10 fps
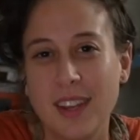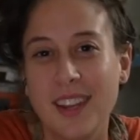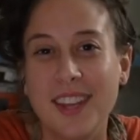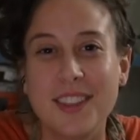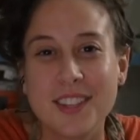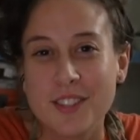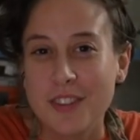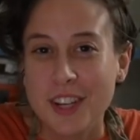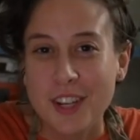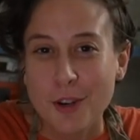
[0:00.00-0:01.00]
In this
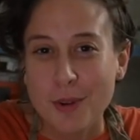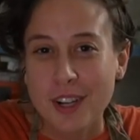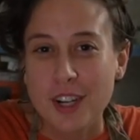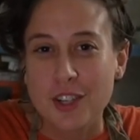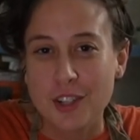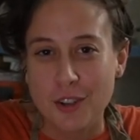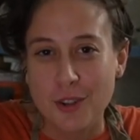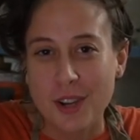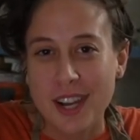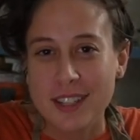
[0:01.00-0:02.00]
video, we're going to show you
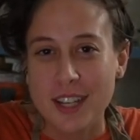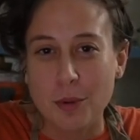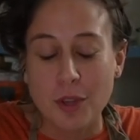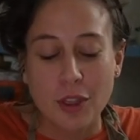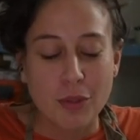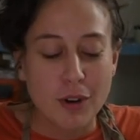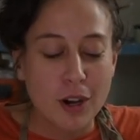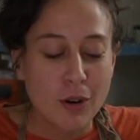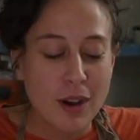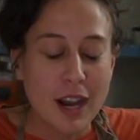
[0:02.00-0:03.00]
guys how we
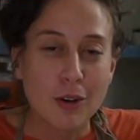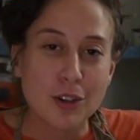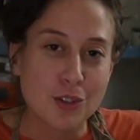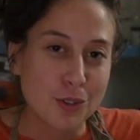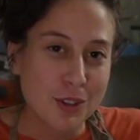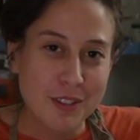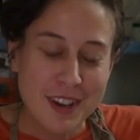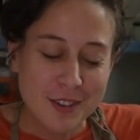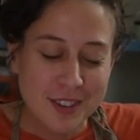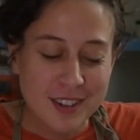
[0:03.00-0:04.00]
throw our jewelry
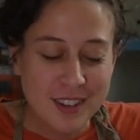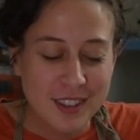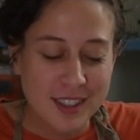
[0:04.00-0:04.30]
fountain.